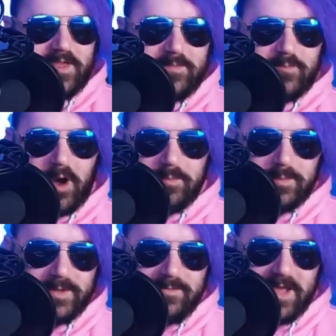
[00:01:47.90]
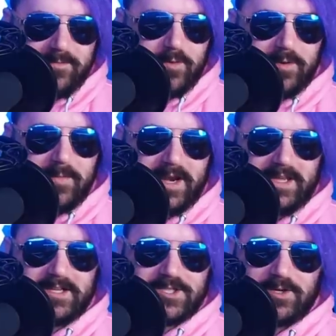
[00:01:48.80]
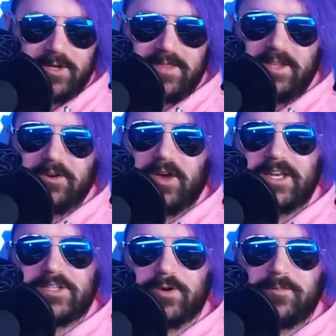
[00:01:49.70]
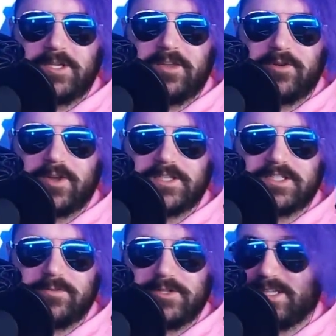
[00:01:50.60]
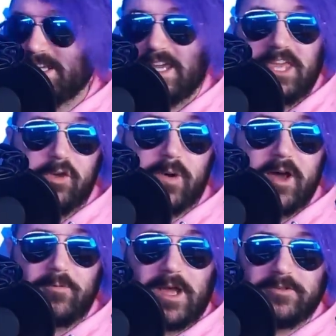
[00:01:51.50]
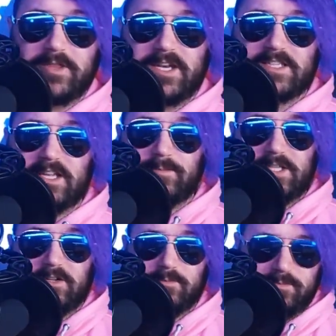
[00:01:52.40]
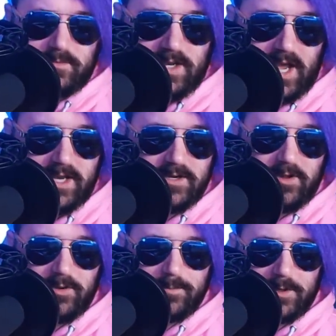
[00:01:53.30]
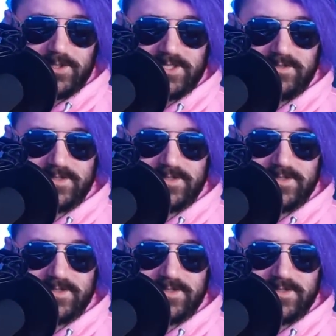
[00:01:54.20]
They'd probably make more money ensuring that you're not interrupting other customers and kicking you out rather than accepting your $9 purchase of